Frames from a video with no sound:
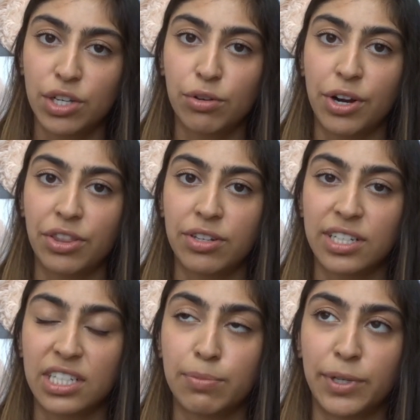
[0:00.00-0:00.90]
throughout this
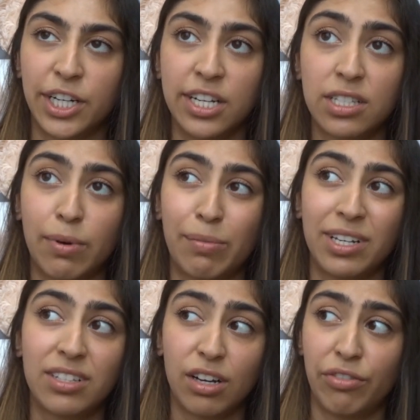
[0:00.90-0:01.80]
experience about
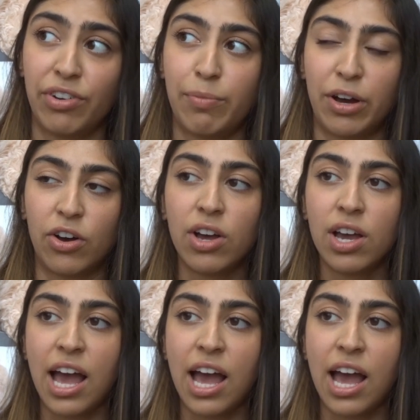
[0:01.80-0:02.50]
myself and about